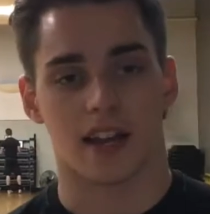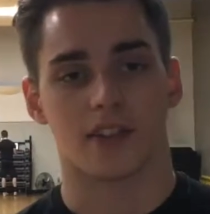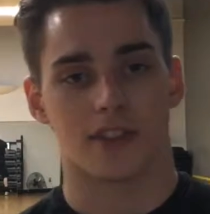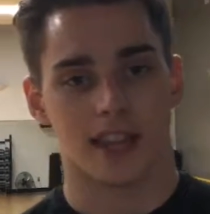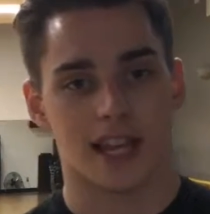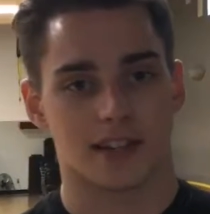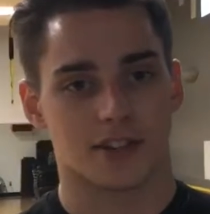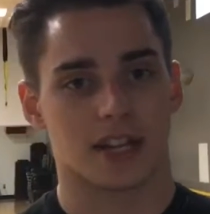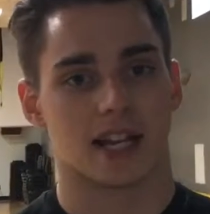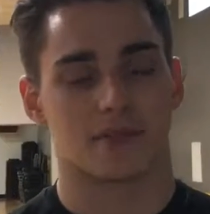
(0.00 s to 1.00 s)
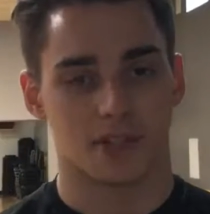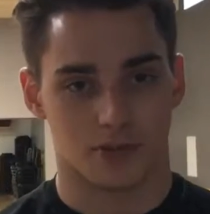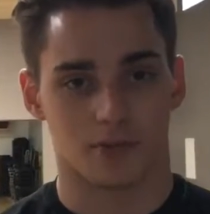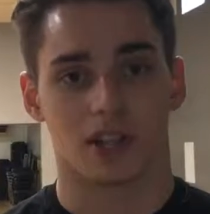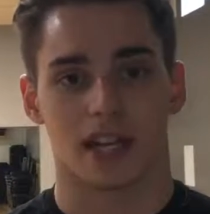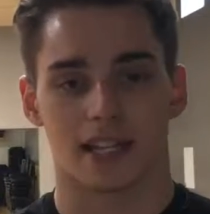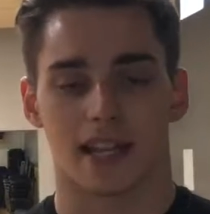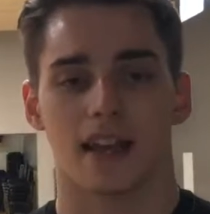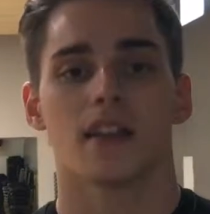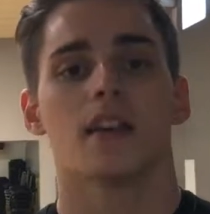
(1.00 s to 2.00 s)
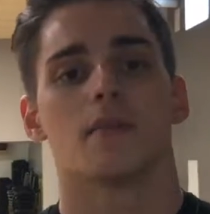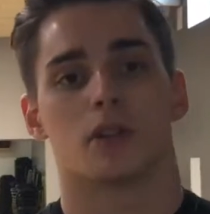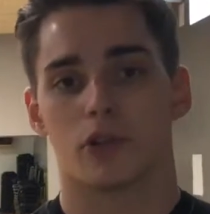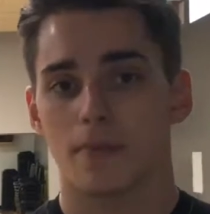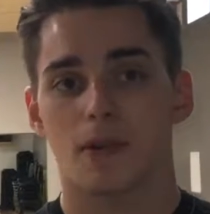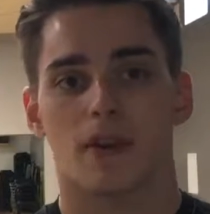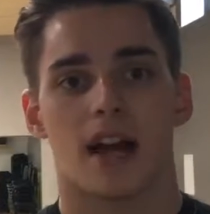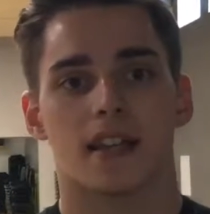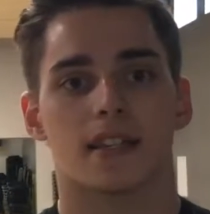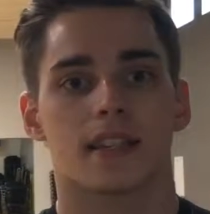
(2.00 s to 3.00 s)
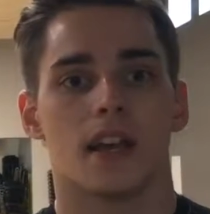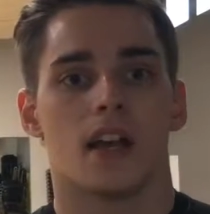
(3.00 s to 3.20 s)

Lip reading: other than the exercise, which we'll get to that, but treatment-wise,